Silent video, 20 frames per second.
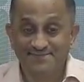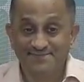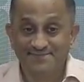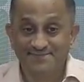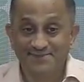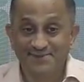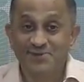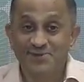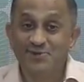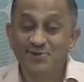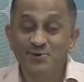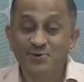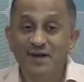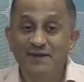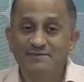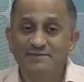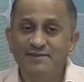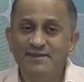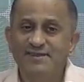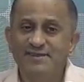So, you
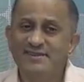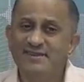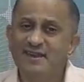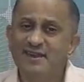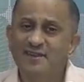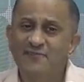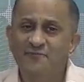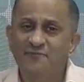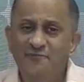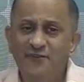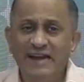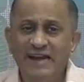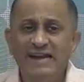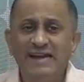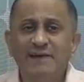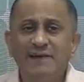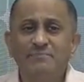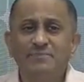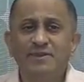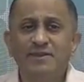have just filled
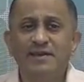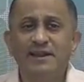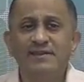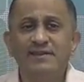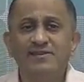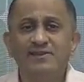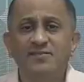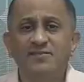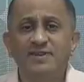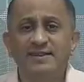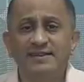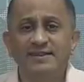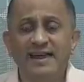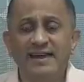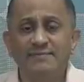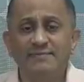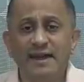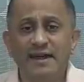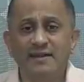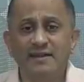up the rest of the
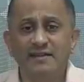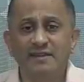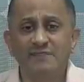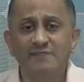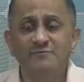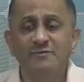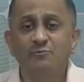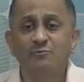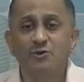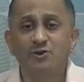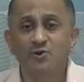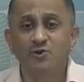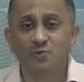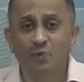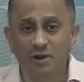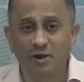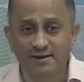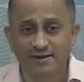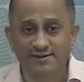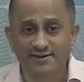time axis with what you
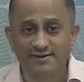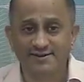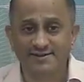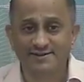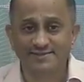want,